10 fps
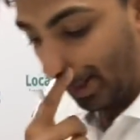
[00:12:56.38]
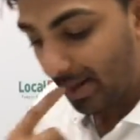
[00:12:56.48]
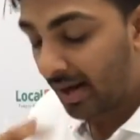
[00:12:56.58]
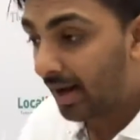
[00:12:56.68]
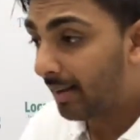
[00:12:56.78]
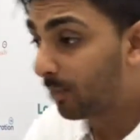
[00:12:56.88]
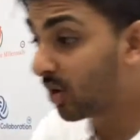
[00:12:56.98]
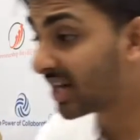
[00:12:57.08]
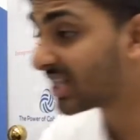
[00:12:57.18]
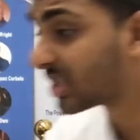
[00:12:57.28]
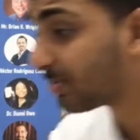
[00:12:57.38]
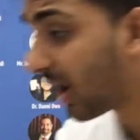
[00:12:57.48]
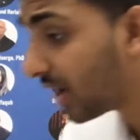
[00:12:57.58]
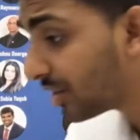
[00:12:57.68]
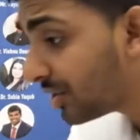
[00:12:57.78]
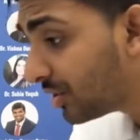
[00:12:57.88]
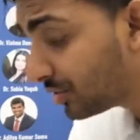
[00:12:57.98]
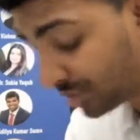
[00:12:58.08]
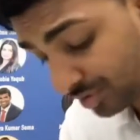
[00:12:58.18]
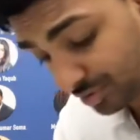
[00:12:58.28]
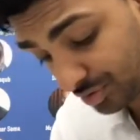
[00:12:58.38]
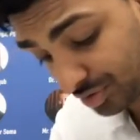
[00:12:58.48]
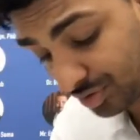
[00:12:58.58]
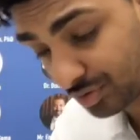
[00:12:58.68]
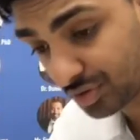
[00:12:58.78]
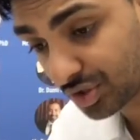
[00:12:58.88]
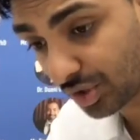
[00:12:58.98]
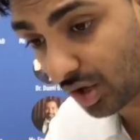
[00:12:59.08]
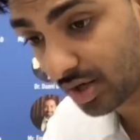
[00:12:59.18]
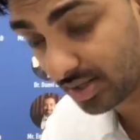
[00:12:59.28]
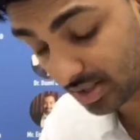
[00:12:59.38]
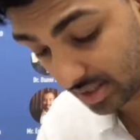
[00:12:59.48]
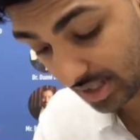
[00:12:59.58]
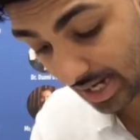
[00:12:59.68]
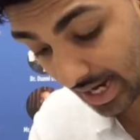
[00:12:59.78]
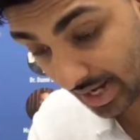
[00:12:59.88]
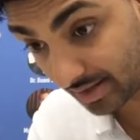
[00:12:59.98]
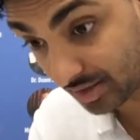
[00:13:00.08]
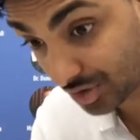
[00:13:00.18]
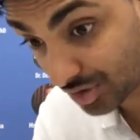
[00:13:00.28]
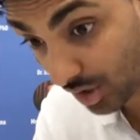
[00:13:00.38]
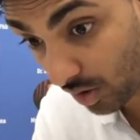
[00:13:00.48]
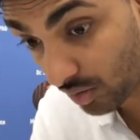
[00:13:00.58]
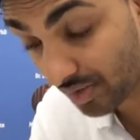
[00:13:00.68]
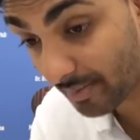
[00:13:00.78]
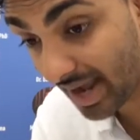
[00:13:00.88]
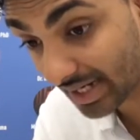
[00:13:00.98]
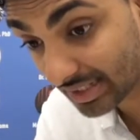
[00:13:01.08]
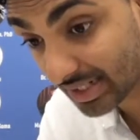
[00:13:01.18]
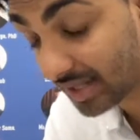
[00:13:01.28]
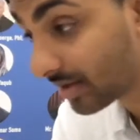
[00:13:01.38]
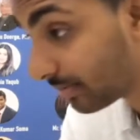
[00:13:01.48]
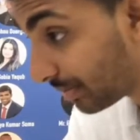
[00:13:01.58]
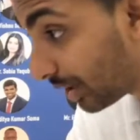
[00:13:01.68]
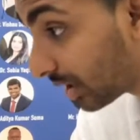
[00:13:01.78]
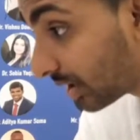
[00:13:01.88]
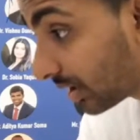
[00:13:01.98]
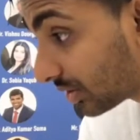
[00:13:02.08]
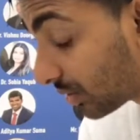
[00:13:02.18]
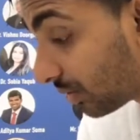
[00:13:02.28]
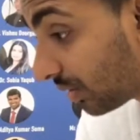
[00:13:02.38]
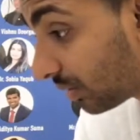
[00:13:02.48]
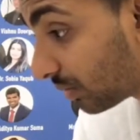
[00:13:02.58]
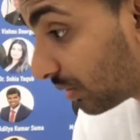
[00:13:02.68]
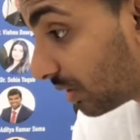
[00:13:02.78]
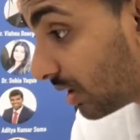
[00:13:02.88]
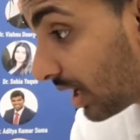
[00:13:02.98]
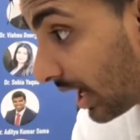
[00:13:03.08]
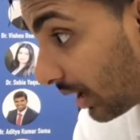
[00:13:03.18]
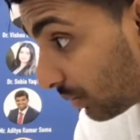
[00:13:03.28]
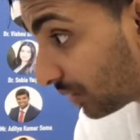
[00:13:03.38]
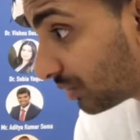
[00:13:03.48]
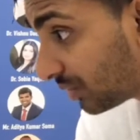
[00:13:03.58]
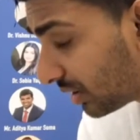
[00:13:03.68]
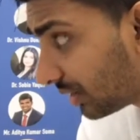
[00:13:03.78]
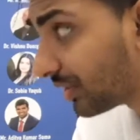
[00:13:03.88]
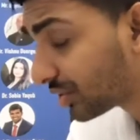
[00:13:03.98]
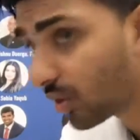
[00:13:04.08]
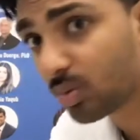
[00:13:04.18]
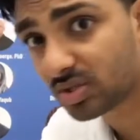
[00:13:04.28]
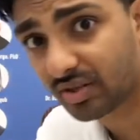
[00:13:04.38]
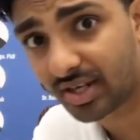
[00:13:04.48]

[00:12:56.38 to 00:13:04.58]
What inspired you to start the show, the magazine, the book? So we'll do, the show was the